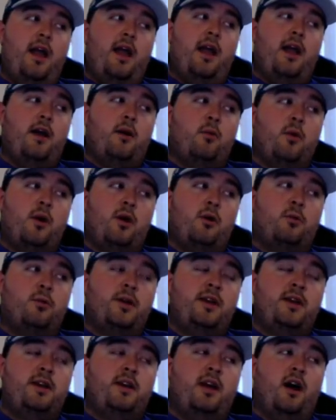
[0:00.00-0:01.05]
where
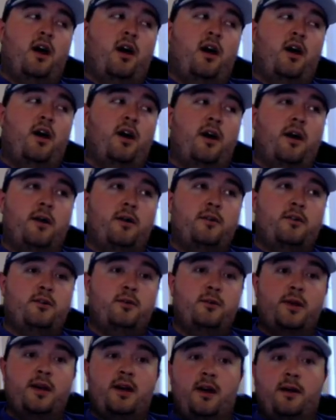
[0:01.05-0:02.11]
we are
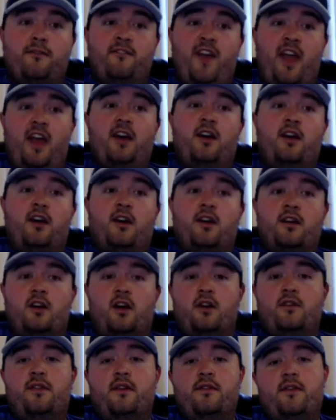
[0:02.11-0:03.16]
doing a
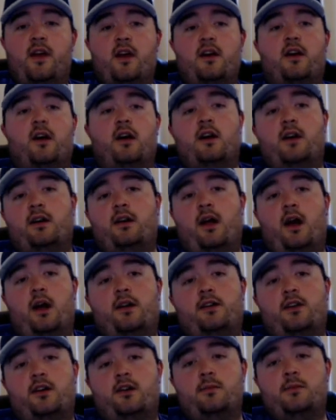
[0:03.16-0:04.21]
Cardfight Vanguard
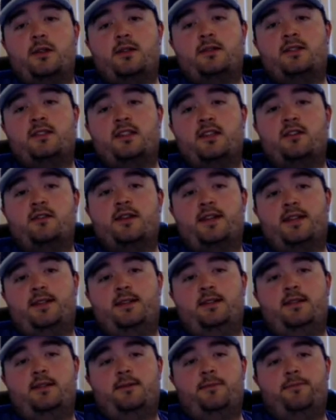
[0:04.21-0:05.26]
tournament
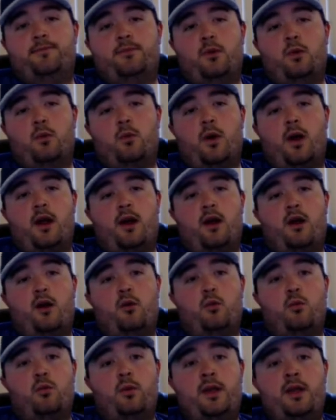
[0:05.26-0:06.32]
series
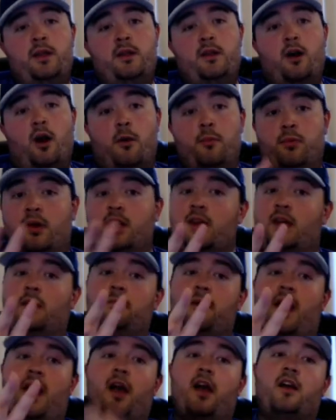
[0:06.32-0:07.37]
where we are bringing
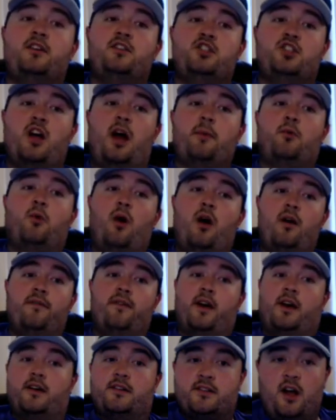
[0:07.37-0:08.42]
back shop
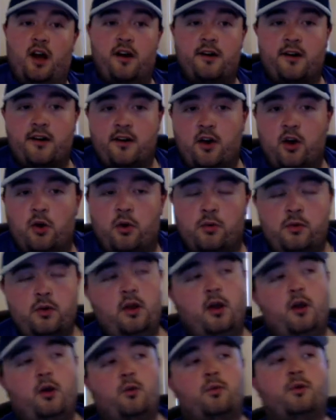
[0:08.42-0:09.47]
qualifiers on our own.
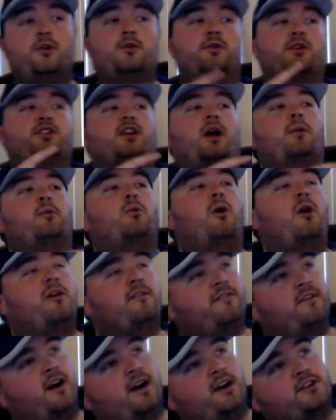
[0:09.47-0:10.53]
We're doing shop
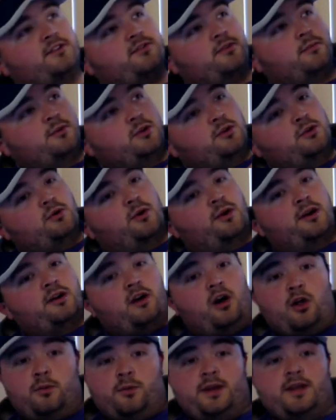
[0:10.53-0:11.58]
qualifiers from New York
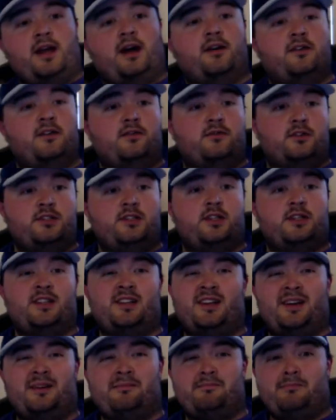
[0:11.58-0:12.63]
all the way down to
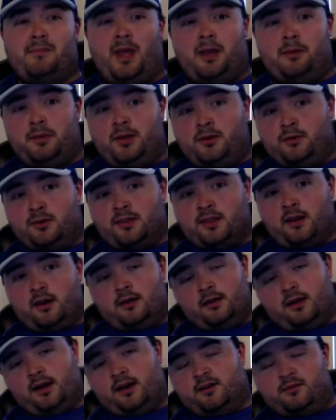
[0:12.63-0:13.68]
Virginia and maybe North
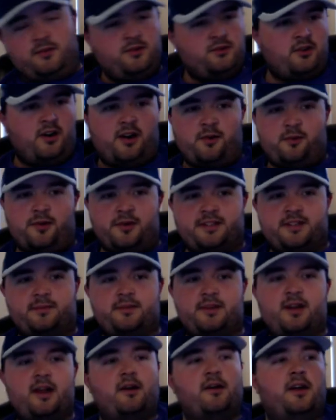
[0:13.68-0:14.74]
Carolina. We're trying to work
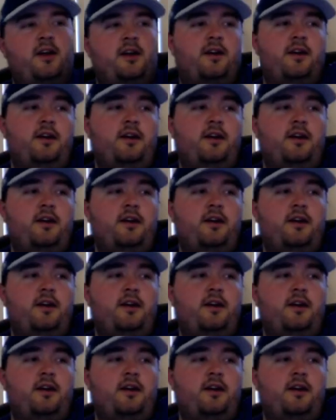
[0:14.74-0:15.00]
something out here